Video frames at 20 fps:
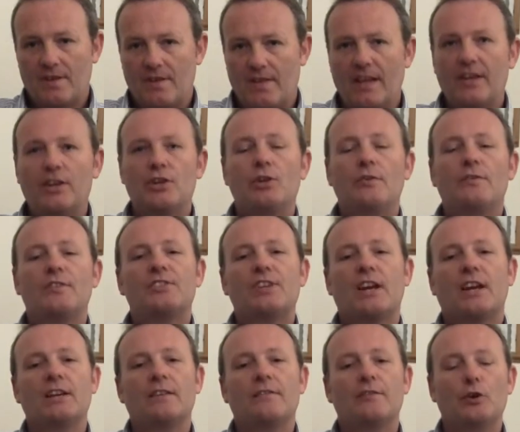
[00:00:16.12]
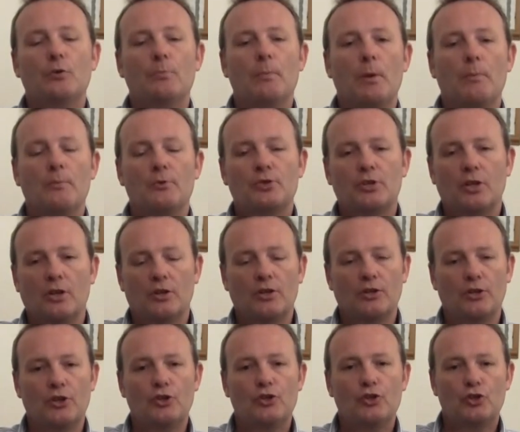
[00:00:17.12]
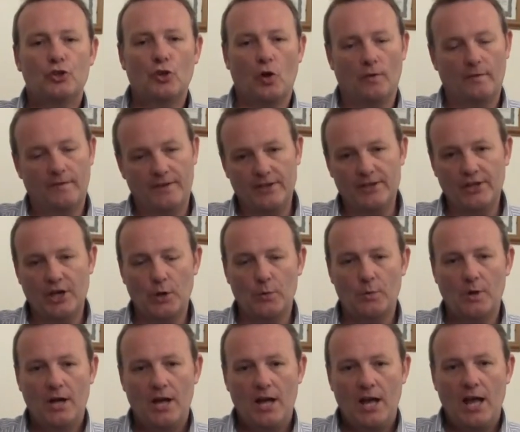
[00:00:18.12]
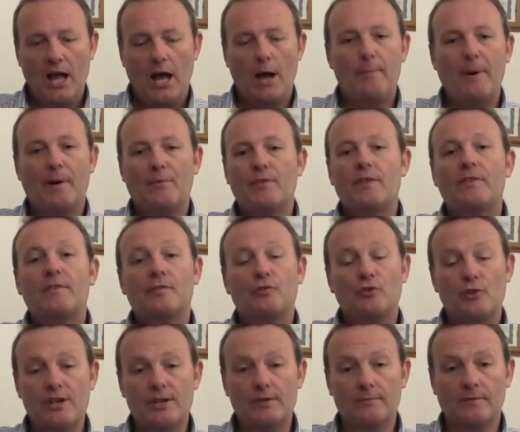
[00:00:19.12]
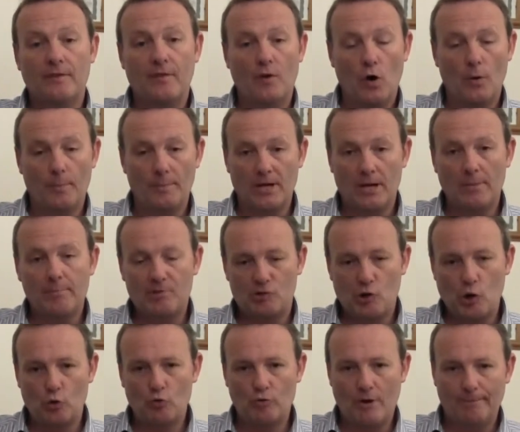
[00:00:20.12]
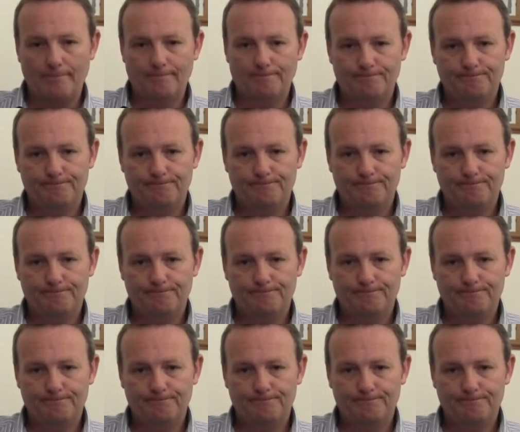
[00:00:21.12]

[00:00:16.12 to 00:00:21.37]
Thank you for taking a few moments to look at this short video about the Freedom Formula program.